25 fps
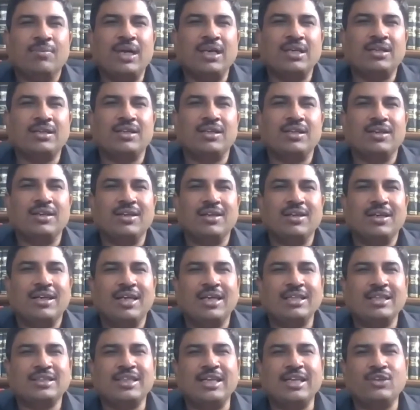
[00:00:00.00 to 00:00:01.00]
But
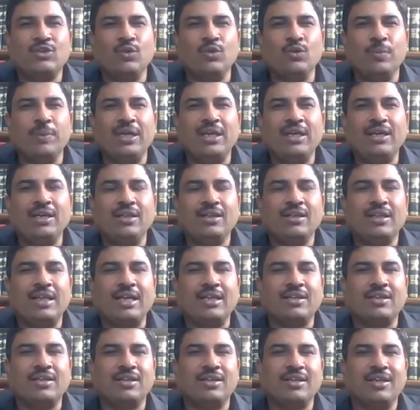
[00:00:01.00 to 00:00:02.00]
he said to me
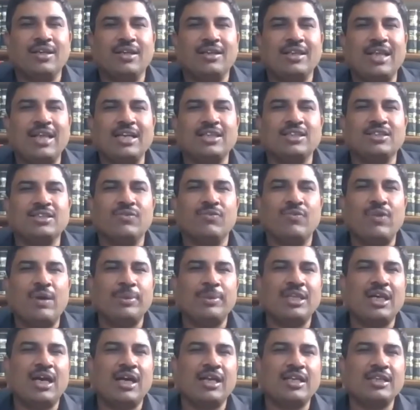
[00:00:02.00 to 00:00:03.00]
that that
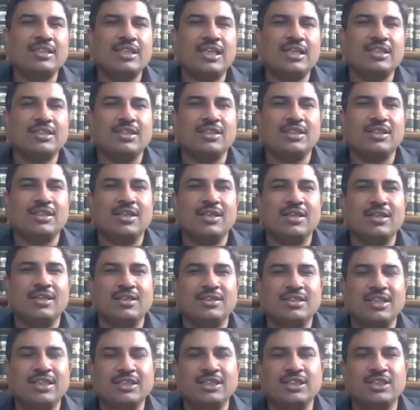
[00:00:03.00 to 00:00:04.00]
webinar is at
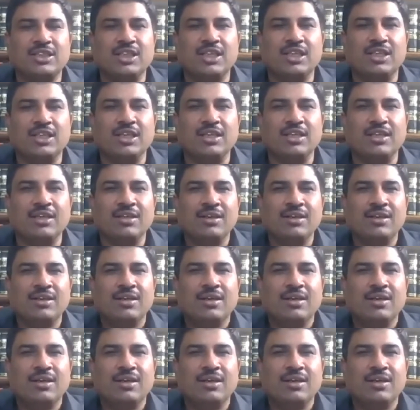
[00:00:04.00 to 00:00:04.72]
6:30.